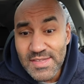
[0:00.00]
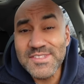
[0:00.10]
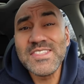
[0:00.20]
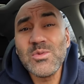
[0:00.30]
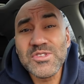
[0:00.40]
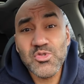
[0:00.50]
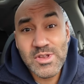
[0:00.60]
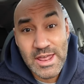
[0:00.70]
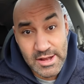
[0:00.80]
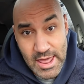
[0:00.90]
This thing was
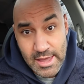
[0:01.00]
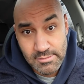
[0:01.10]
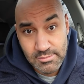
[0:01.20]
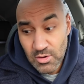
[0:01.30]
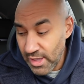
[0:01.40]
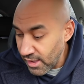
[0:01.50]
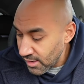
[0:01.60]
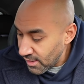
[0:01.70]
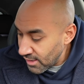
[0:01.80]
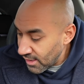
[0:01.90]
$3.99, okay?
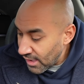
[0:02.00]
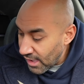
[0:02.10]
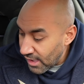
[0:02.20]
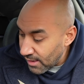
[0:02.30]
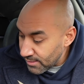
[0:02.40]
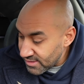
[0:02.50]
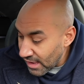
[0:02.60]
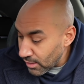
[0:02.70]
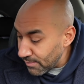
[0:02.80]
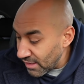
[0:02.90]

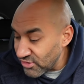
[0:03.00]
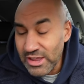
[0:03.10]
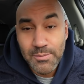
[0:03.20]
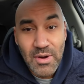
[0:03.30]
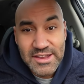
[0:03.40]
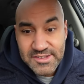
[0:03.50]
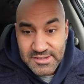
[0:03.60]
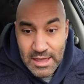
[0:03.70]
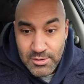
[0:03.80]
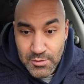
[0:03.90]
Taco Bell, check your
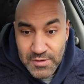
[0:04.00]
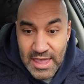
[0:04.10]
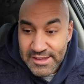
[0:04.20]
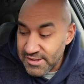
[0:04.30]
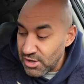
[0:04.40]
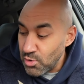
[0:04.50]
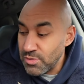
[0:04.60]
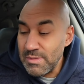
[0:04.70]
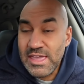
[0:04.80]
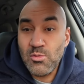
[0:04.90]
prices. I don't know if it has to do
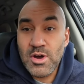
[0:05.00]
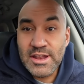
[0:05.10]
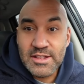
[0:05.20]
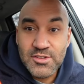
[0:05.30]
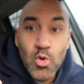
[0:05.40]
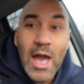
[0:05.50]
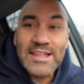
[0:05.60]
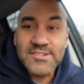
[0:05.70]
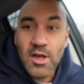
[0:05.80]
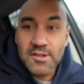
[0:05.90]
with me wanting two
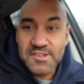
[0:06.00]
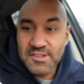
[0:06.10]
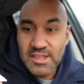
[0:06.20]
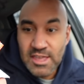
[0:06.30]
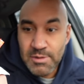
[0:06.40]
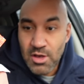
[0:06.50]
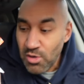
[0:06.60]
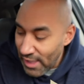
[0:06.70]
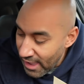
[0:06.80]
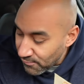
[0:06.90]
hot sauces and you give me a
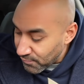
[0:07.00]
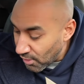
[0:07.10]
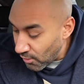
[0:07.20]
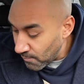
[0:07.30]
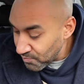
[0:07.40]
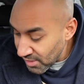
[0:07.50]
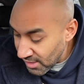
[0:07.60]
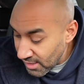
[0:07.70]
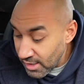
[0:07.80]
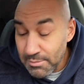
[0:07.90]
whole handful,
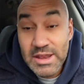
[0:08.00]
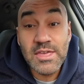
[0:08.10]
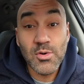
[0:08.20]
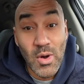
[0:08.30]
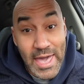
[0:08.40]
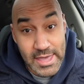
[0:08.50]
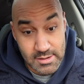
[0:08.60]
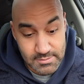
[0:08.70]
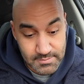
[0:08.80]
but either way,